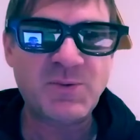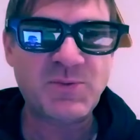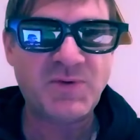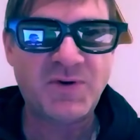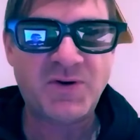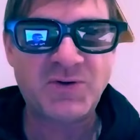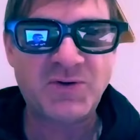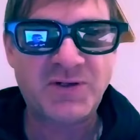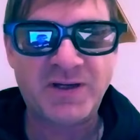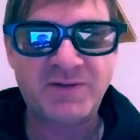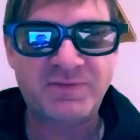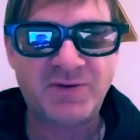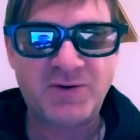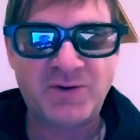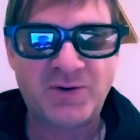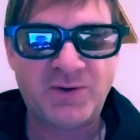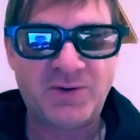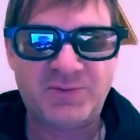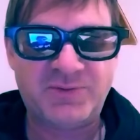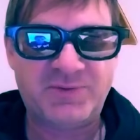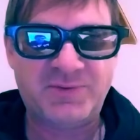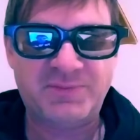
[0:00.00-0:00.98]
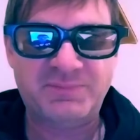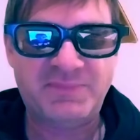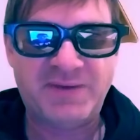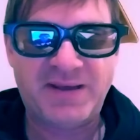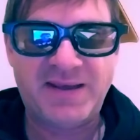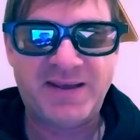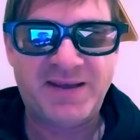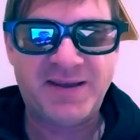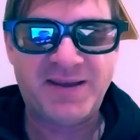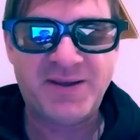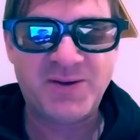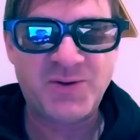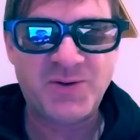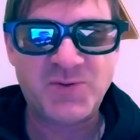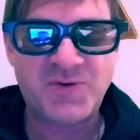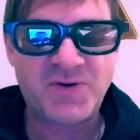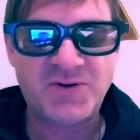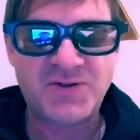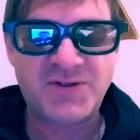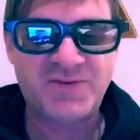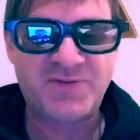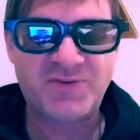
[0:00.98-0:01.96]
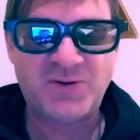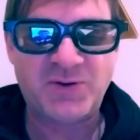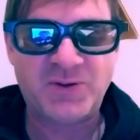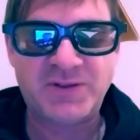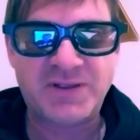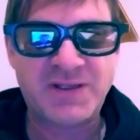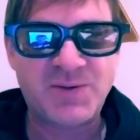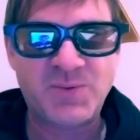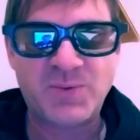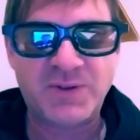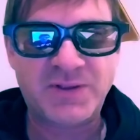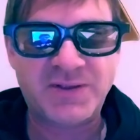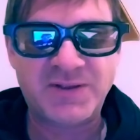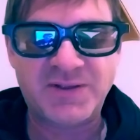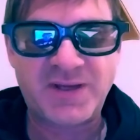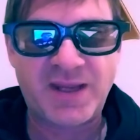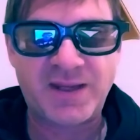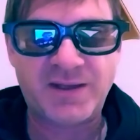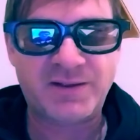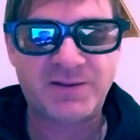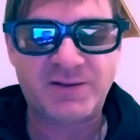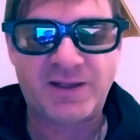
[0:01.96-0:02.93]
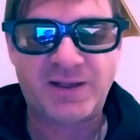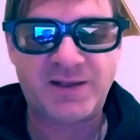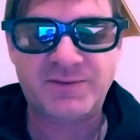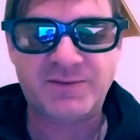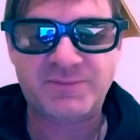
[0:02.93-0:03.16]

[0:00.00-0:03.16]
difficult. He was very difficult. He wouldn't take, like,